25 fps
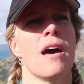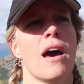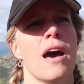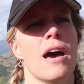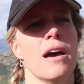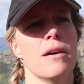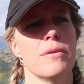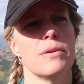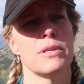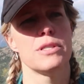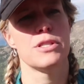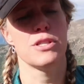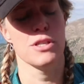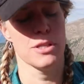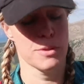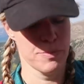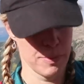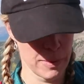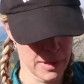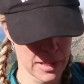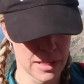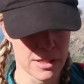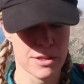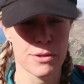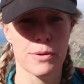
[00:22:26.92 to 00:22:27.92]
I was just
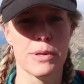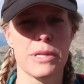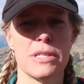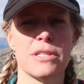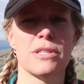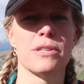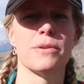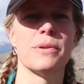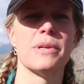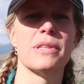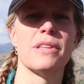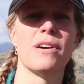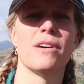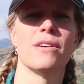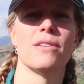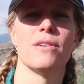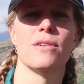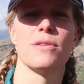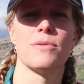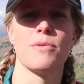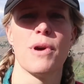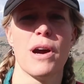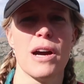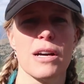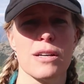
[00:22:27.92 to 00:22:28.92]
playing Twister with all
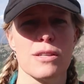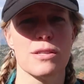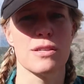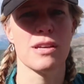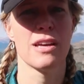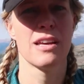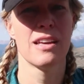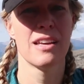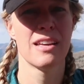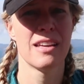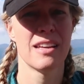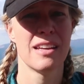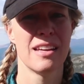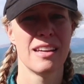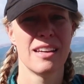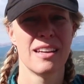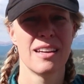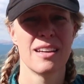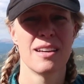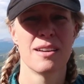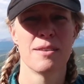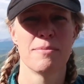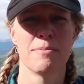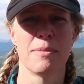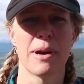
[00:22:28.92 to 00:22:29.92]
those rocks
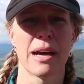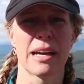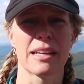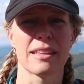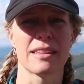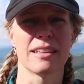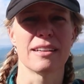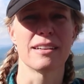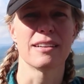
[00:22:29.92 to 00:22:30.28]
back